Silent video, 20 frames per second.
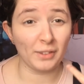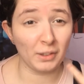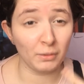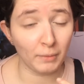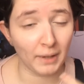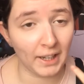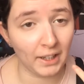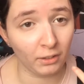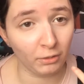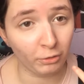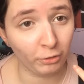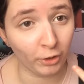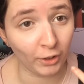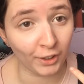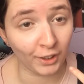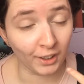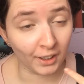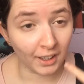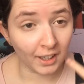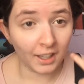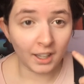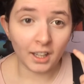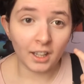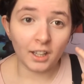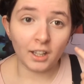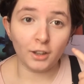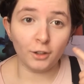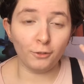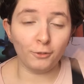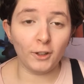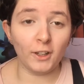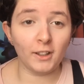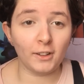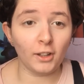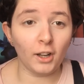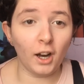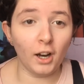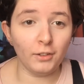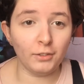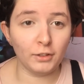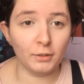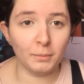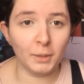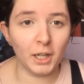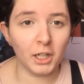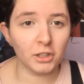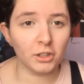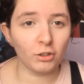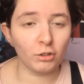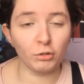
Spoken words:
been wearing for the first half of March.